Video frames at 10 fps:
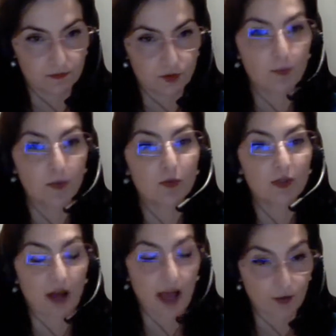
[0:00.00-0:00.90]
to build
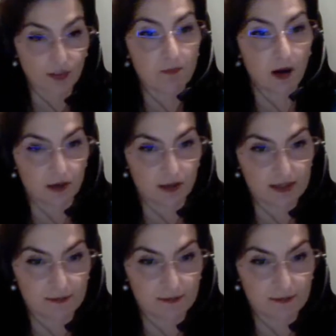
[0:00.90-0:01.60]
a healthy market.